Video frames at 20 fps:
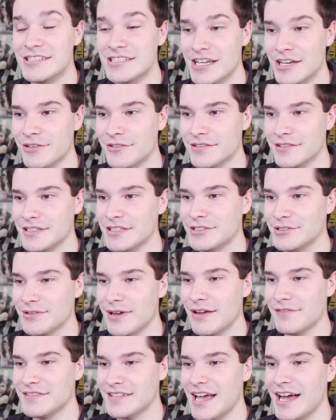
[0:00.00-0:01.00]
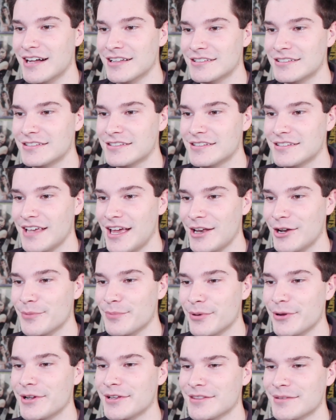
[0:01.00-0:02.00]
genuinely do have talent and
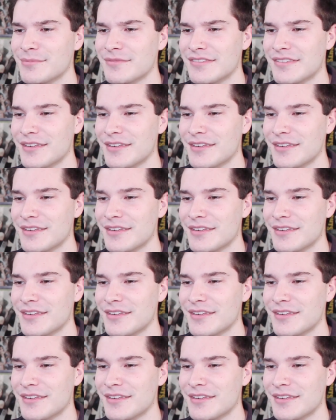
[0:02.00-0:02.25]
are putting